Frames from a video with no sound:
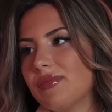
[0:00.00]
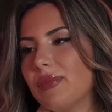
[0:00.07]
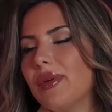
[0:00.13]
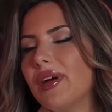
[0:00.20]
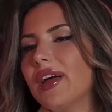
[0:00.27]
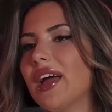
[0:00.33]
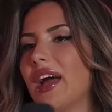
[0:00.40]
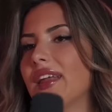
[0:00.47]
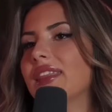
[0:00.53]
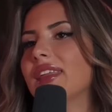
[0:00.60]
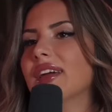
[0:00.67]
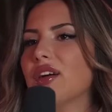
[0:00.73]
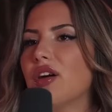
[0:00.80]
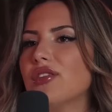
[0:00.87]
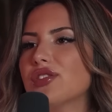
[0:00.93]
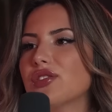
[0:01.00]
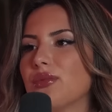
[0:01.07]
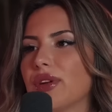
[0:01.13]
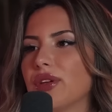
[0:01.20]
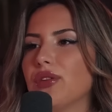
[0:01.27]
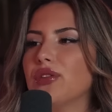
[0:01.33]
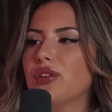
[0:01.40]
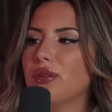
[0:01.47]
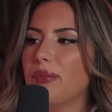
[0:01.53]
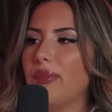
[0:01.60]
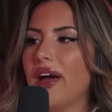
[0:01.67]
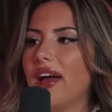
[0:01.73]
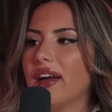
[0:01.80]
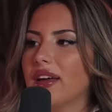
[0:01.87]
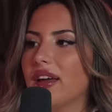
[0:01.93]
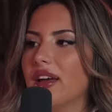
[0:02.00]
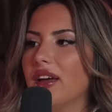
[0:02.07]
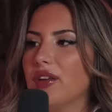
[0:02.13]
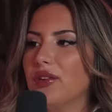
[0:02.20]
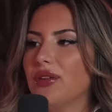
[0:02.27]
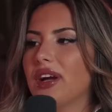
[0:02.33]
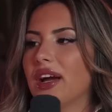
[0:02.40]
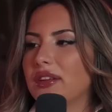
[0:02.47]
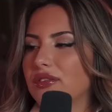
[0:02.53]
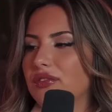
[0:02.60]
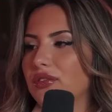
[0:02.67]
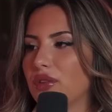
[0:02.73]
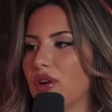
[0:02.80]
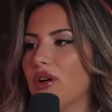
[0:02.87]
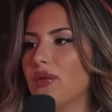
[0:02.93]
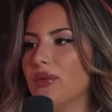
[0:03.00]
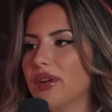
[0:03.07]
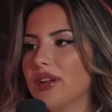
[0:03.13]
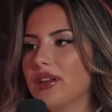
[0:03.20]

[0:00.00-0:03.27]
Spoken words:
But I think also when you look back, you kind of grow with